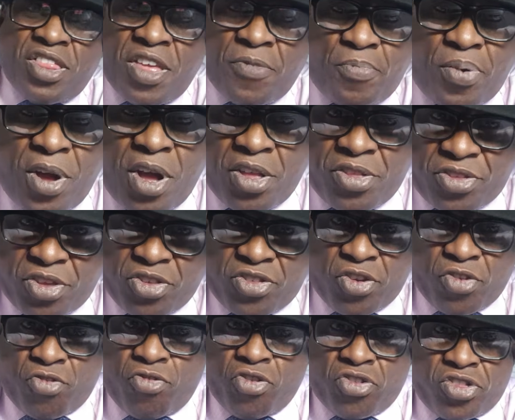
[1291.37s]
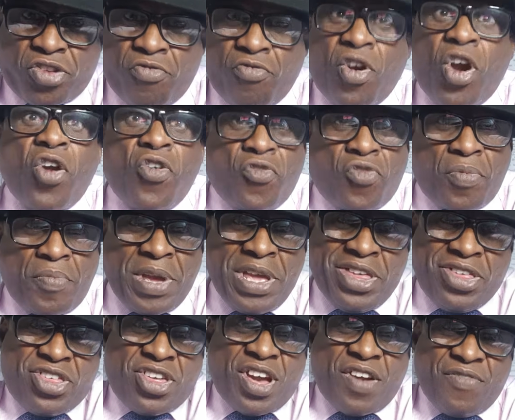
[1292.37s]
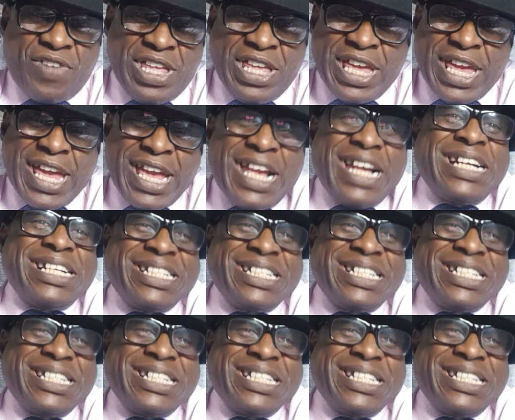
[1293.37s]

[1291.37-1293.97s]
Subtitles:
they parked us across the road from each other, yeah.